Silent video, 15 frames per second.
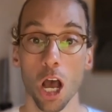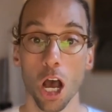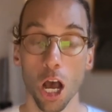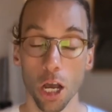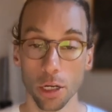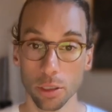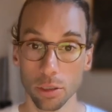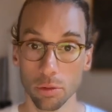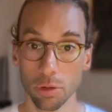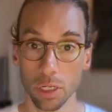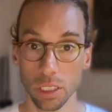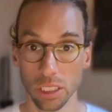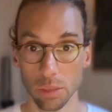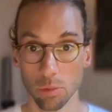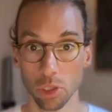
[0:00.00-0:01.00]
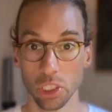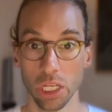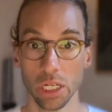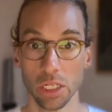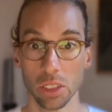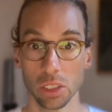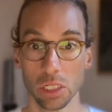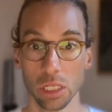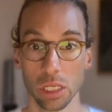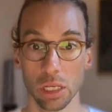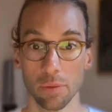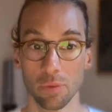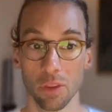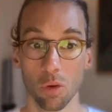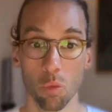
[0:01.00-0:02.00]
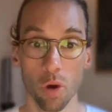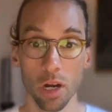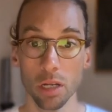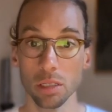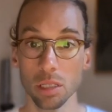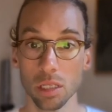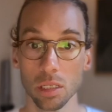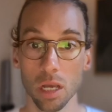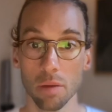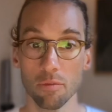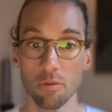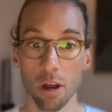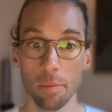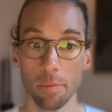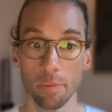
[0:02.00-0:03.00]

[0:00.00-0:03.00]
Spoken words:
occurring simultaneously. Where does this come from?